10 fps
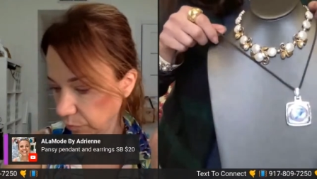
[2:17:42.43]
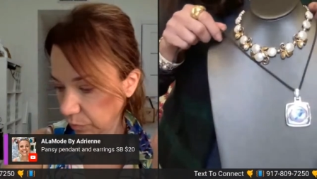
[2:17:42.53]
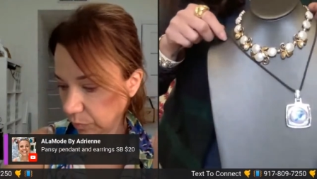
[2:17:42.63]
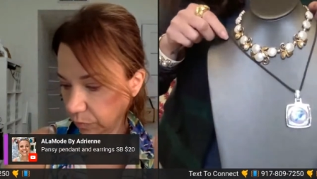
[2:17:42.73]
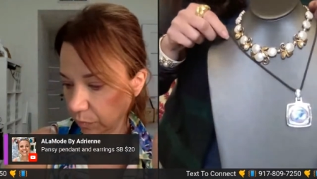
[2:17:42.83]

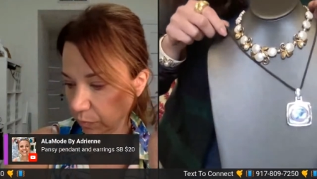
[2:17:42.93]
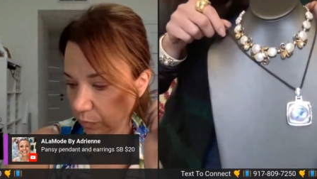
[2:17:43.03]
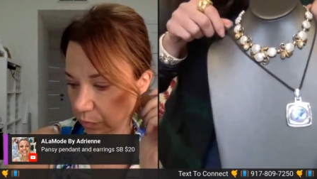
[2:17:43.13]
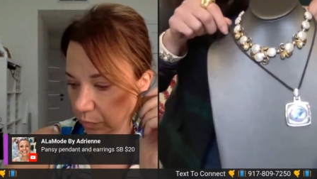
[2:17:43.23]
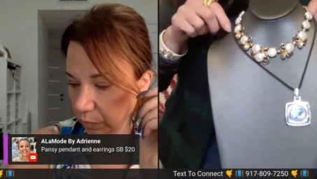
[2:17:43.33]

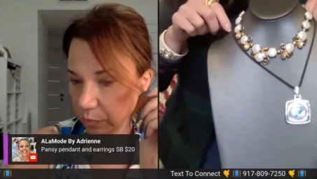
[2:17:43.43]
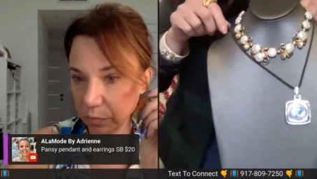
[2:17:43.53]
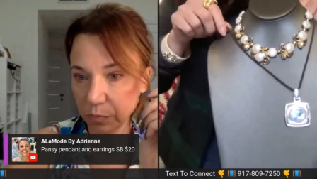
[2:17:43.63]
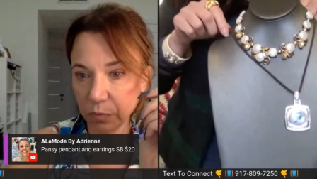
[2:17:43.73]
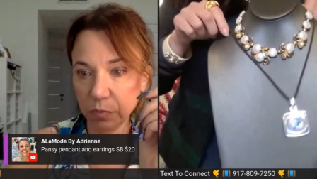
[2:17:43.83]
80,000 views or
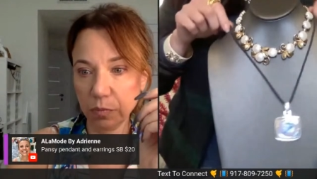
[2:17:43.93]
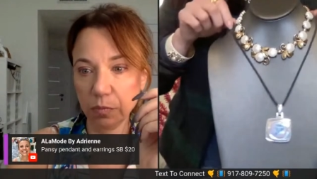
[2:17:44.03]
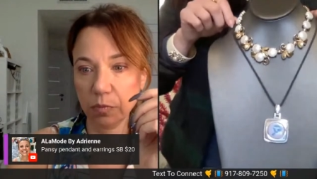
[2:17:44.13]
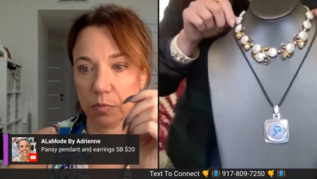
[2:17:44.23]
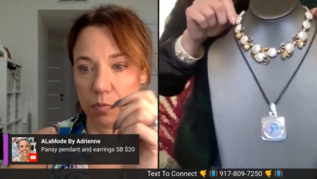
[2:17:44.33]

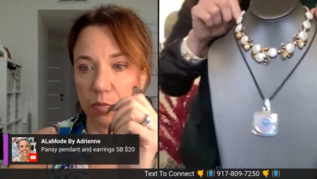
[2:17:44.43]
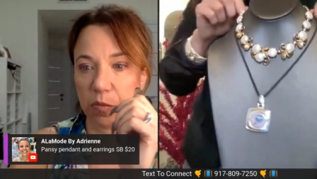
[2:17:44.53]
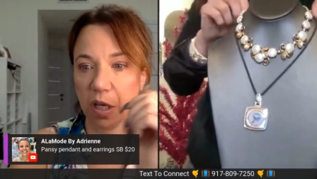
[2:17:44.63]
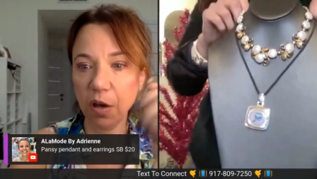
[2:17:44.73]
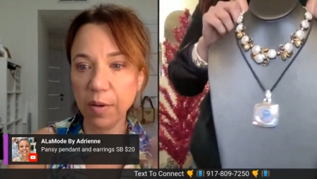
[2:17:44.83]
something.
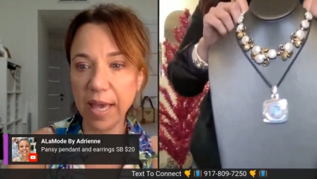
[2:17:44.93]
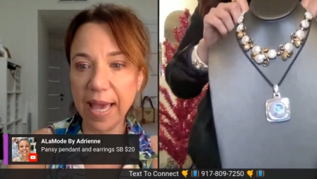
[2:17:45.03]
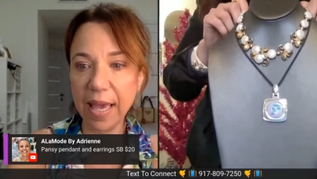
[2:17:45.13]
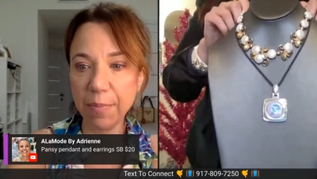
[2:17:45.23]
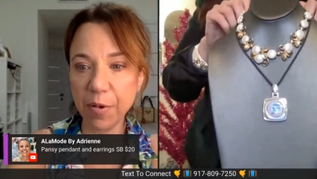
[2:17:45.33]

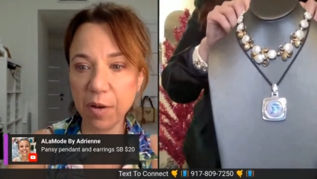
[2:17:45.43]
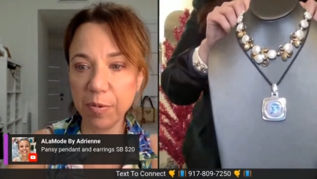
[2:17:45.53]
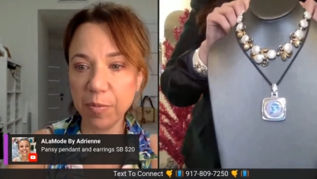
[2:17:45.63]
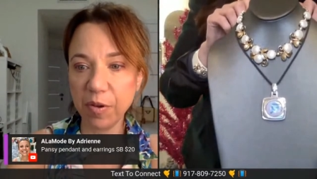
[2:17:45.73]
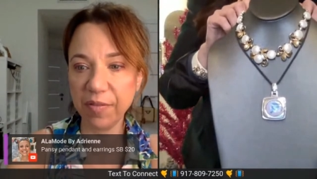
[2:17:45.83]
Okay.
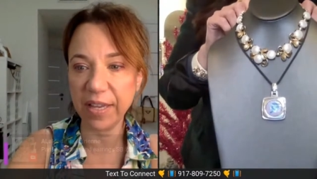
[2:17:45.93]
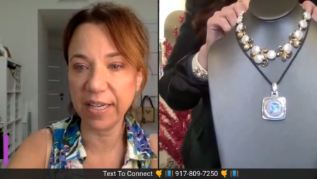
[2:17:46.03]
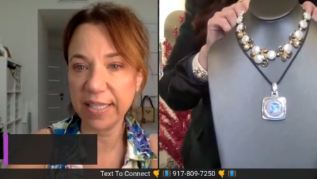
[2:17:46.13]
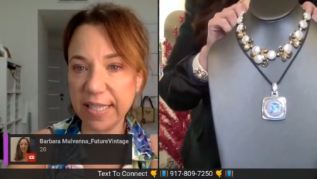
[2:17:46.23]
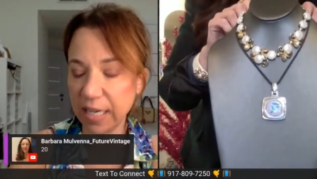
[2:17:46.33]
Barbara Mulvane
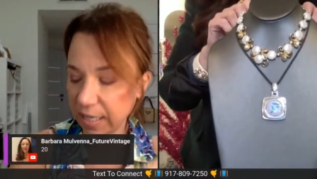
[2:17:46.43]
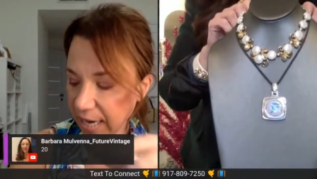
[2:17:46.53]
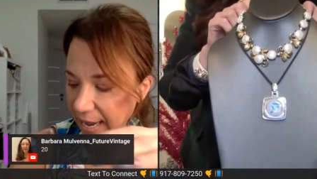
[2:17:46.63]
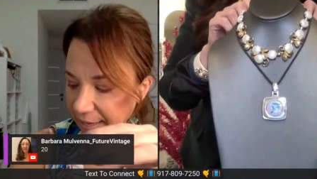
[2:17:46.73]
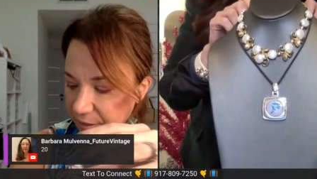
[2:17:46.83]
is in
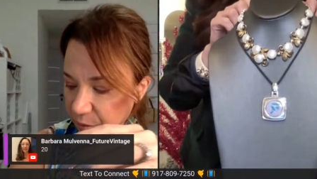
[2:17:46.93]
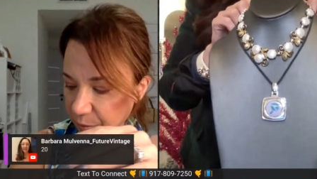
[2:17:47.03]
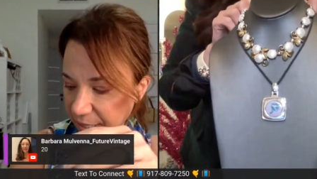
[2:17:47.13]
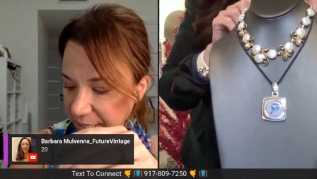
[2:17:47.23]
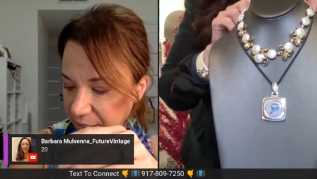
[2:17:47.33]
at
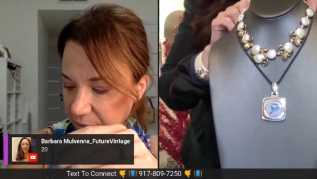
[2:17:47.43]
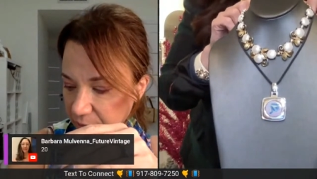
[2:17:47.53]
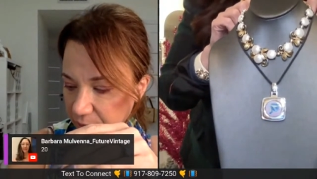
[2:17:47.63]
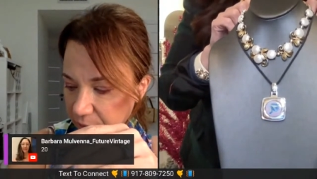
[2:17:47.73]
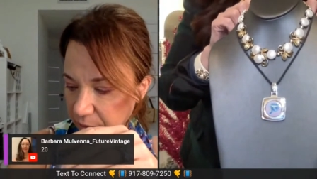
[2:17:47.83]
20.
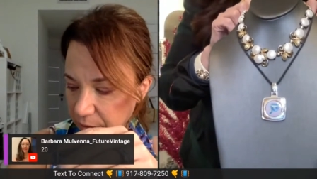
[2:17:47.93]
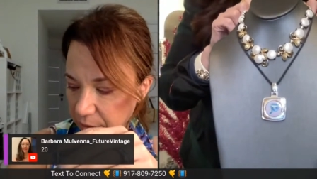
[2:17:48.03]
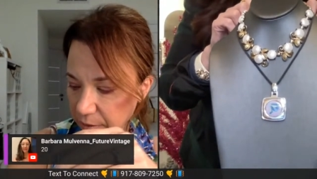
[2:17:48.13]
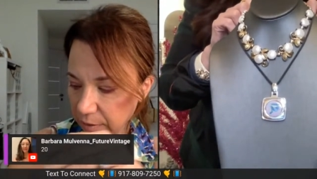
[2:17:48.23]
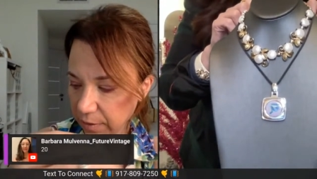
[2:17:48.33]
Here
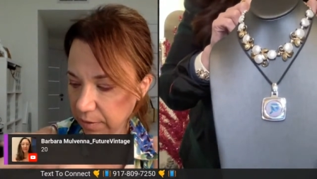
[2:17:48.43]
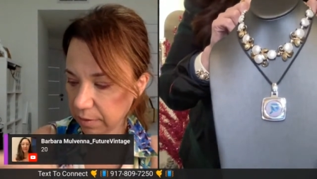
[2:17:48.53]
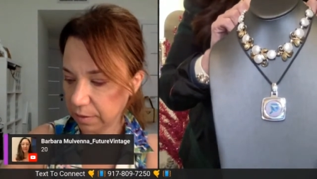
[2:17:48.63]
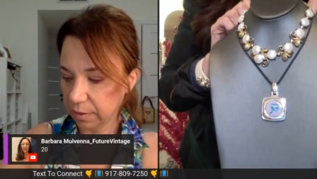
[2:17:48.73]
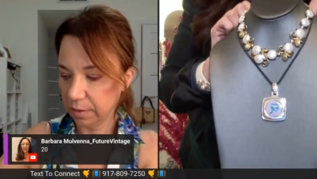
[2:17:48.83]
it
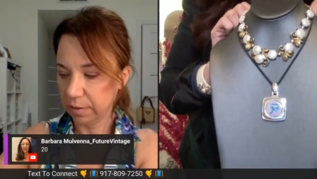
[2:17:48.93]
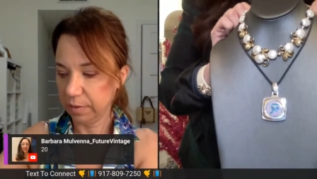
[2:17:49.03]
is.